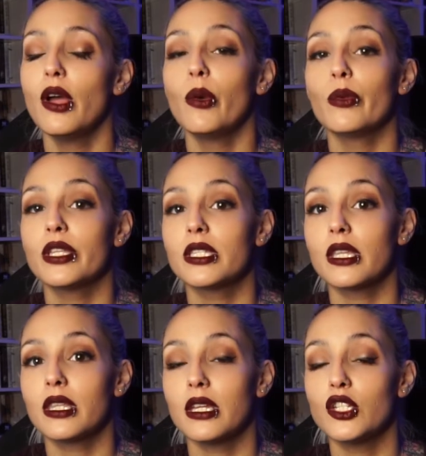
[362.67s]
was
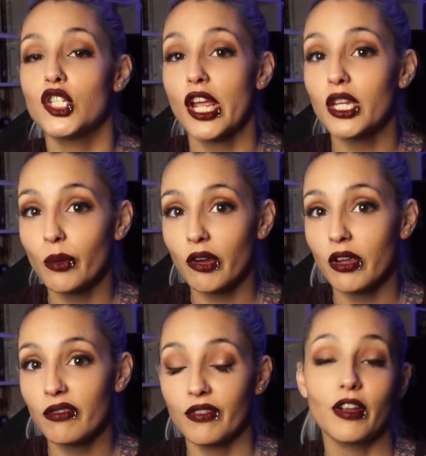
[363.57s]
the January
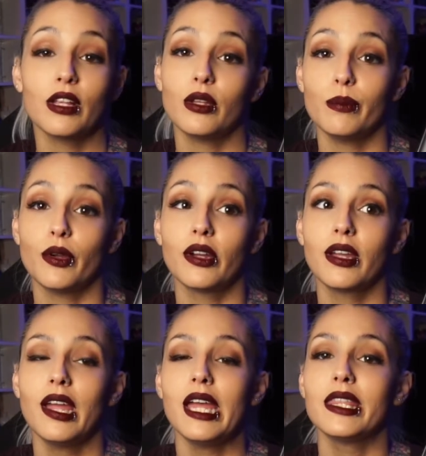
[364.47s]
Fairy Loot book.
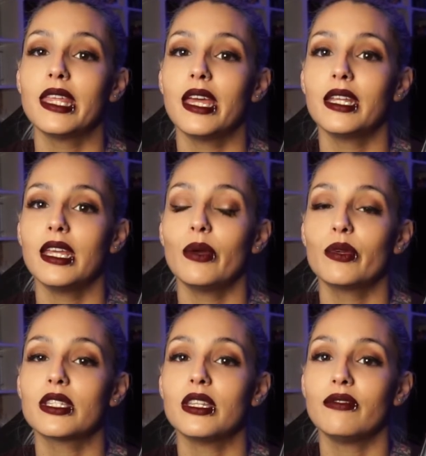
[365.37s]
Then it
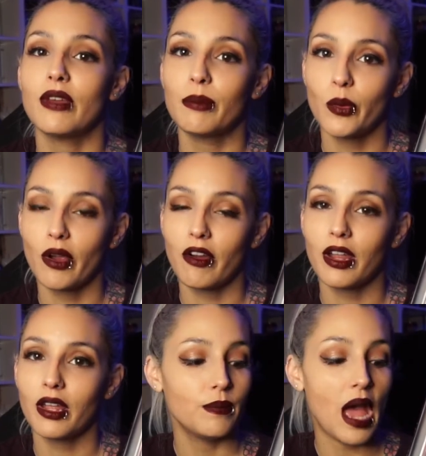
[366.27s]
was the
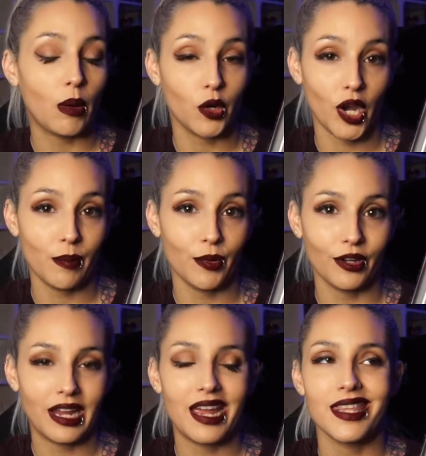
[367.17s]
February Owl Crate
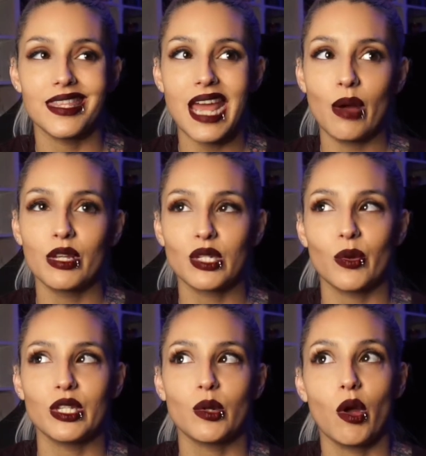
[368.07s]
book. And now it's going
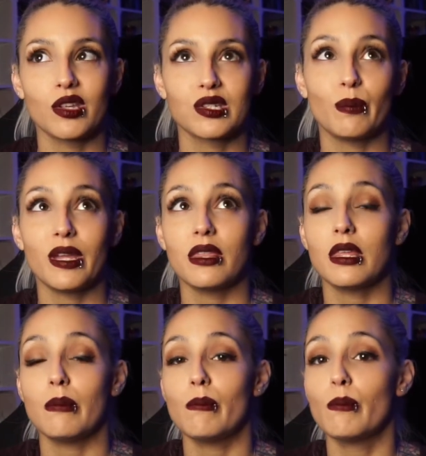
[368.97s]
to also be the
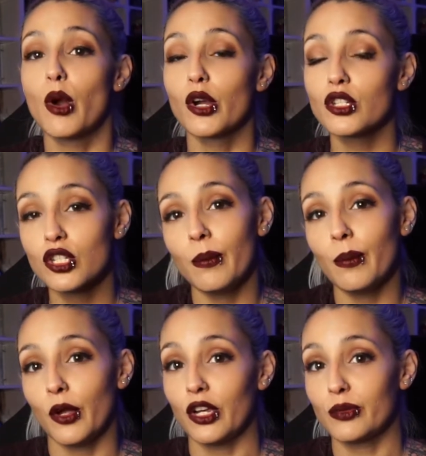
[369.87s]
March
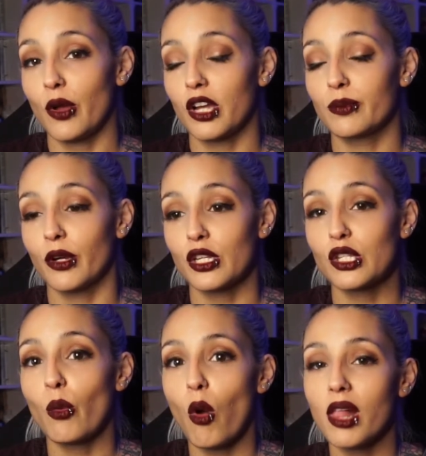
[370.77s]
Bookish Box book. So
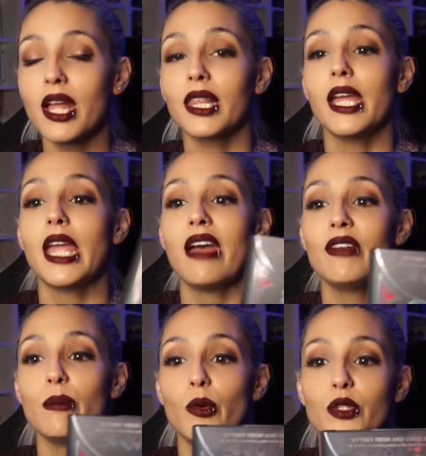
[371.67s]
while I like
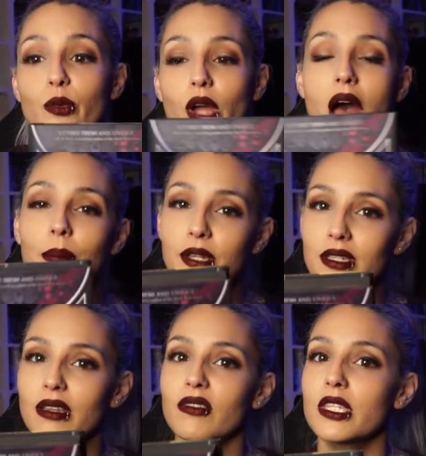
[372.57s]
having multiple copies
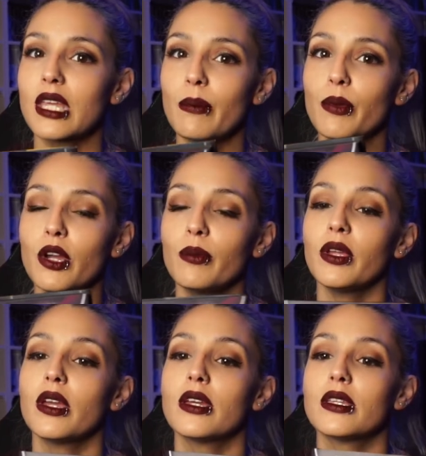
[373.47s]
of the same book
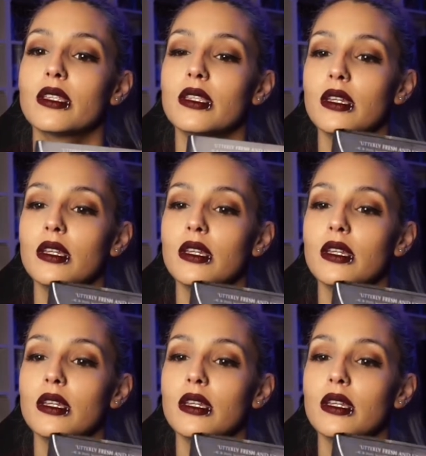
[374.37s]
because,